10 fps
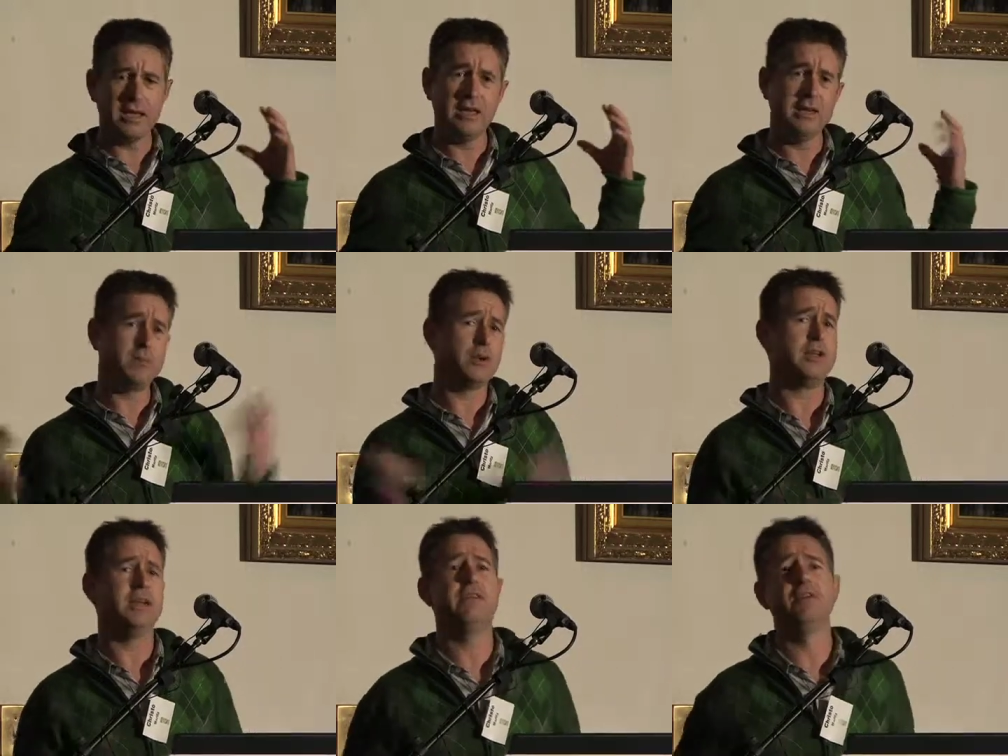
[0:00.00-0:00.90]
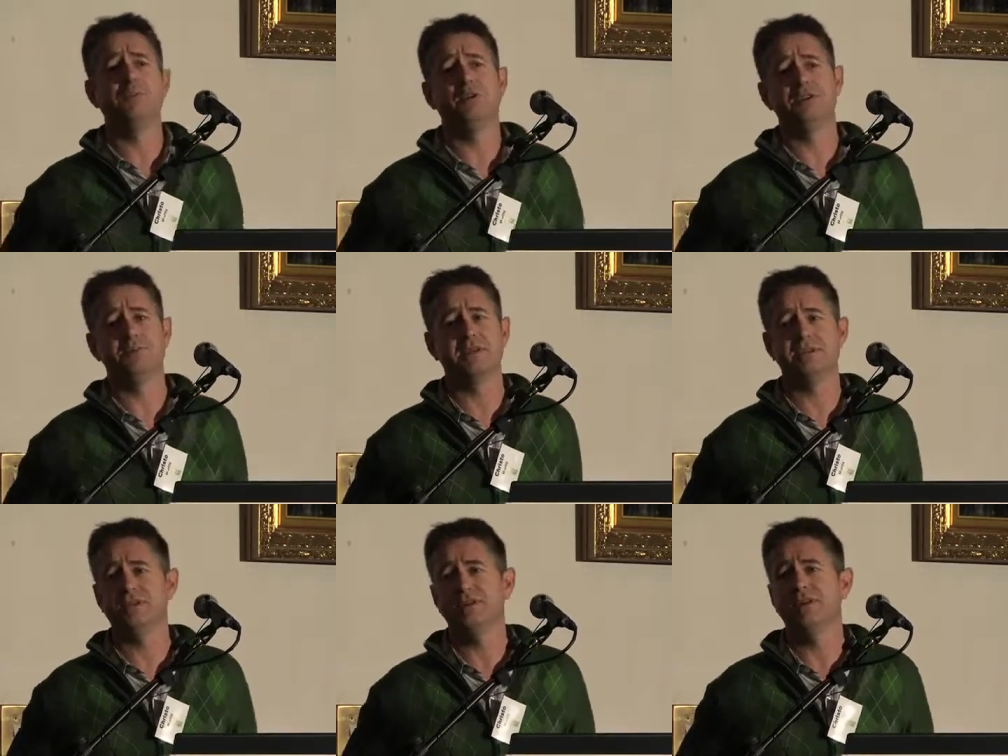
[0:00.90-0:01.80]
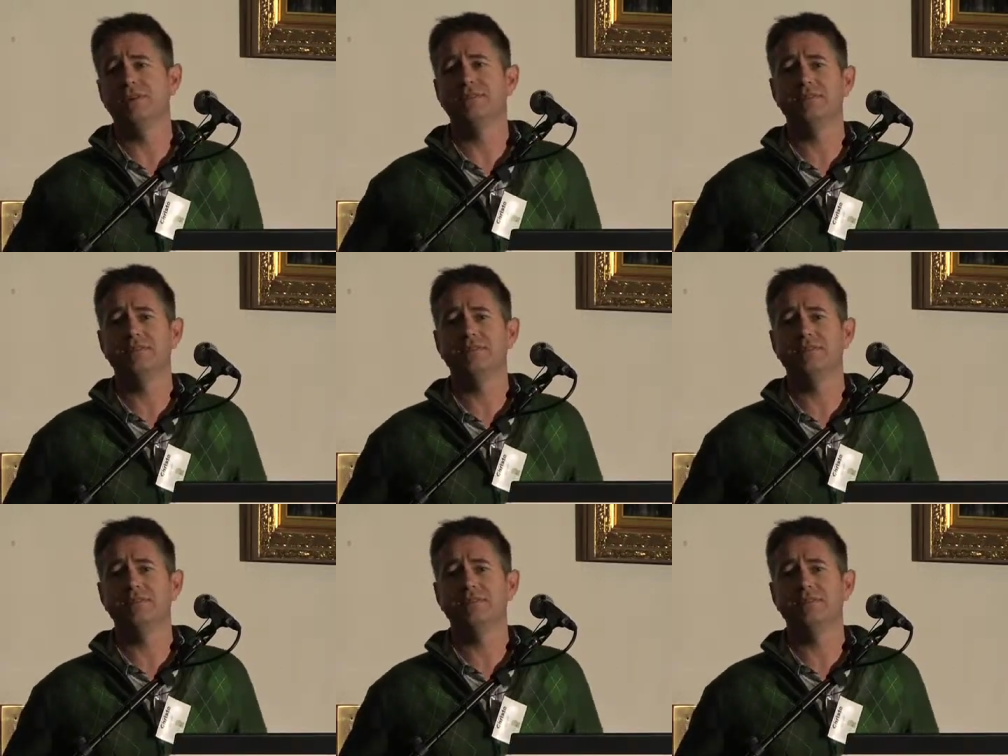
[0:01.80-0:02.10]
anybody and everybody's business on it.